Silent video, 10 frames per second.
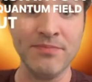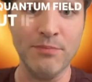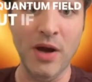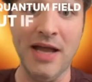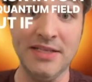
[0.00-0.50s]

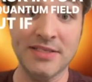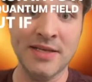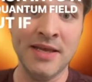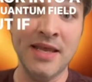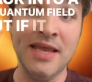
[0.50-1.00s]
But
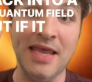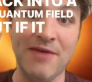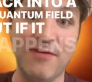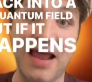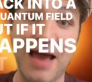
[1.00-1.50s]

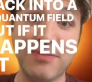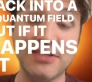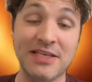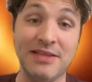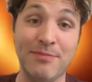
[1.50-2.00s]
if it
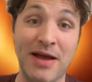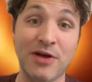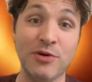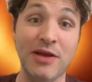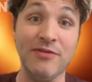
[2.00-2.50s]
happens at the
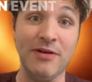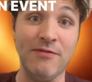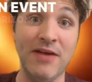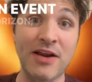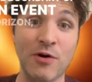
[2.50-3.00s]
boundary of an
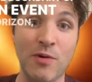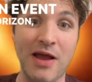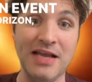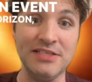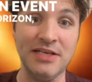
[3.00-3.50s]
event
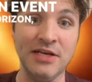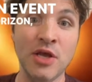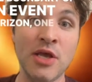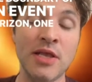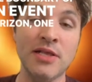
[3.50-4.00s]
horizon,
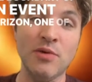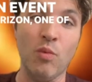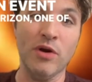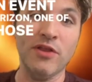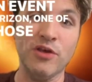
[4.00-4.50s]

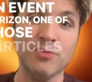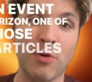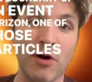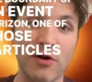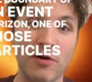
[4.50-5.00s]
one of those
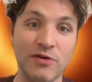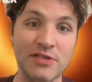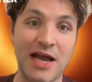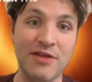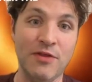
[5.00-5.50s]
particles,
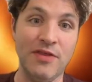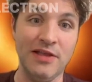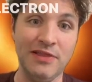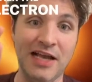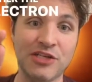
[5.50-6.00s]
either the
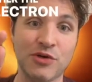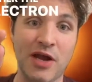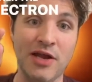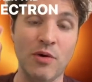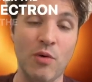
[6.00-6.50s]

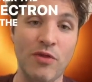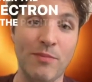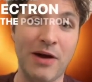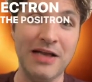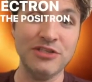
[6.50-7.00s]
electron or the
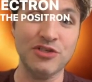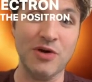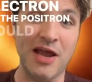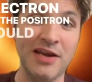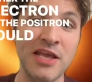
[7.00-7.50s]

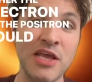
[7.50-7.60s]
positron,